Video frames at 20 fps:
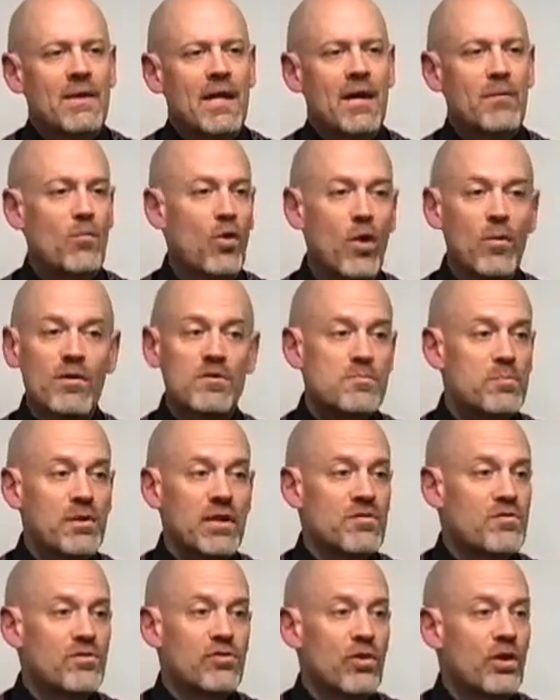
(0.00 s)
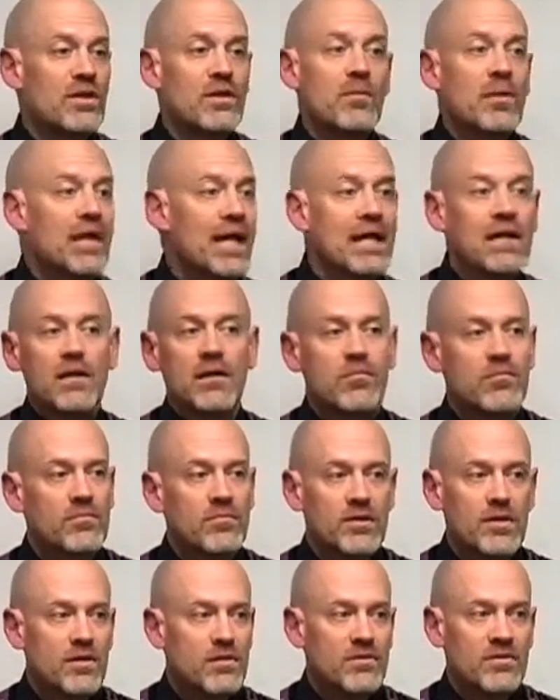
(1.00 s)
And Mormons believe that during the millennium,
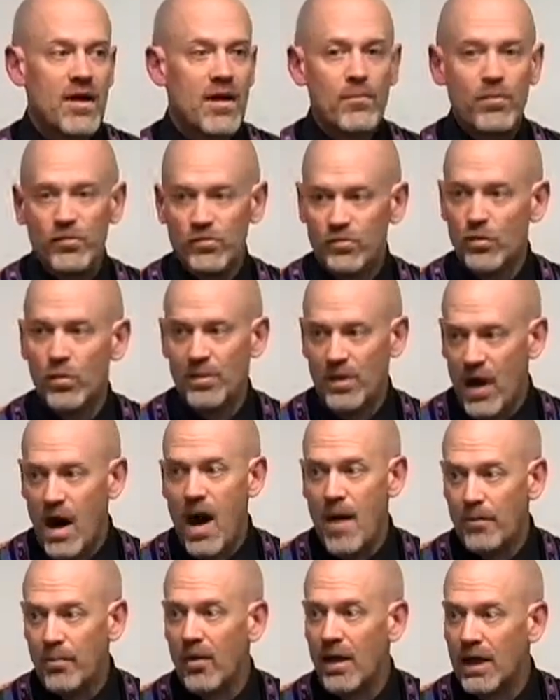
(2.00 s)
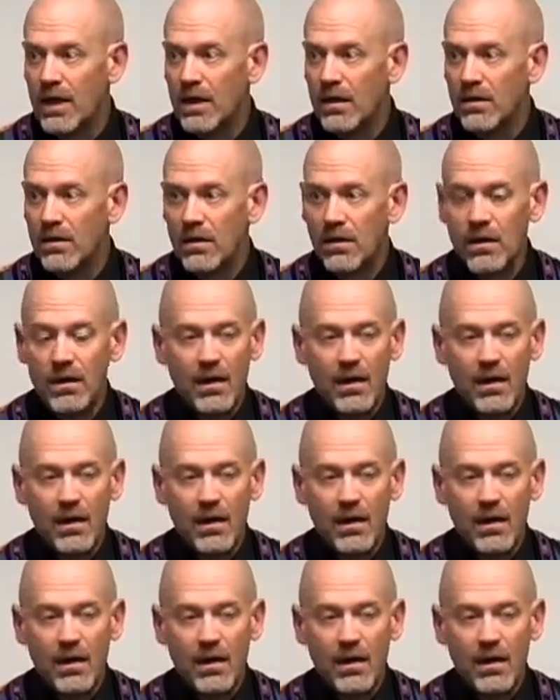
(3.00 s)
the temples will be operating